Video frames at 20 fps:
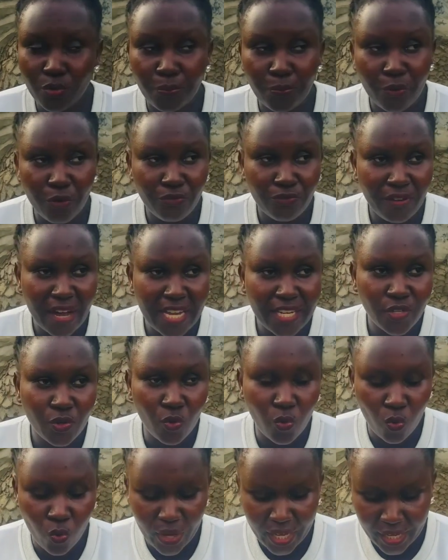provide
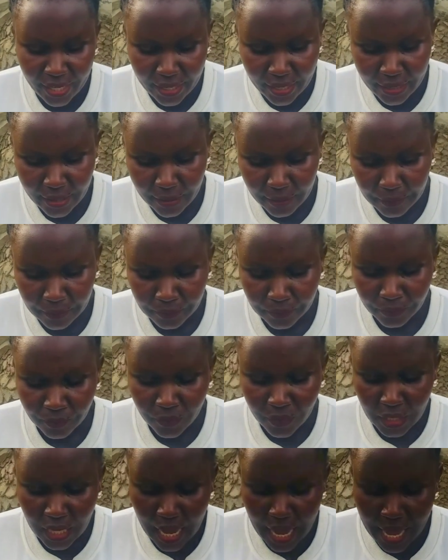quick
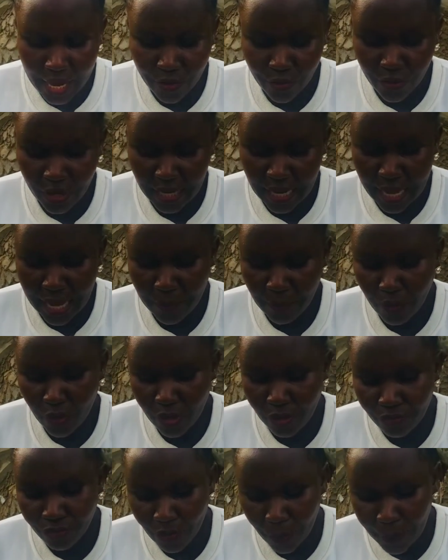and reliable
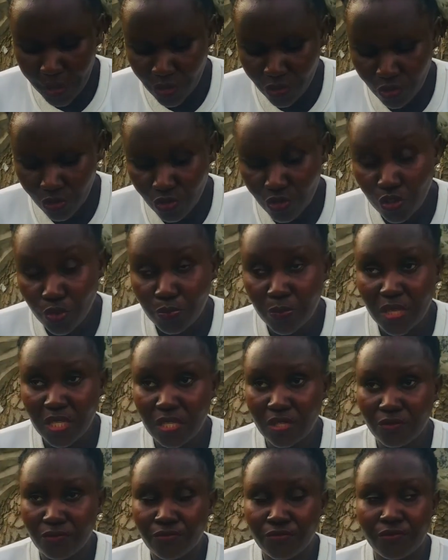information to
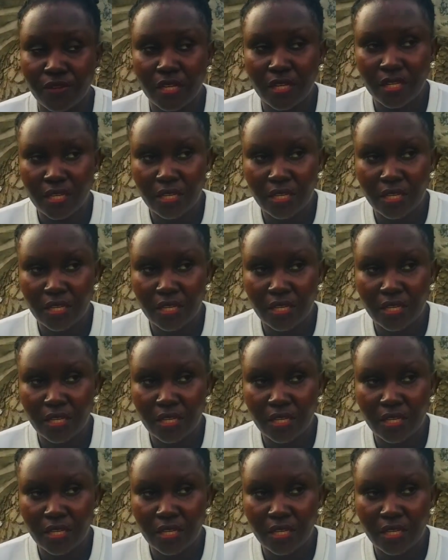specific